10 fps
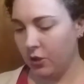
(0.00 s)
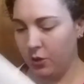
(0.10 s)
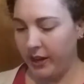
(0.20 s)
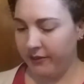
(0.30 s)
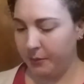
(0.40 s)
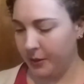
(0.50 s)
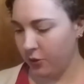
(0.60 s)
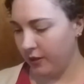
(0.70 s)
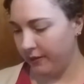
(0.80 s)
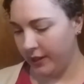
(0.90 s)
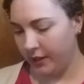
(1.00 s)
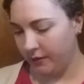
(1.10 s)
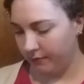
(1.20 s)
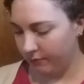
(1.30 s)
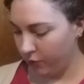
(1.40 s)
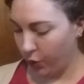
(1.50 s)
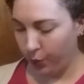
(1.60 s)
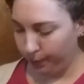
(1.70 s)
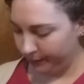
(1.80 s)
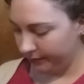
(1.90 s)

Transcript: Do I have a picture of it? Nope.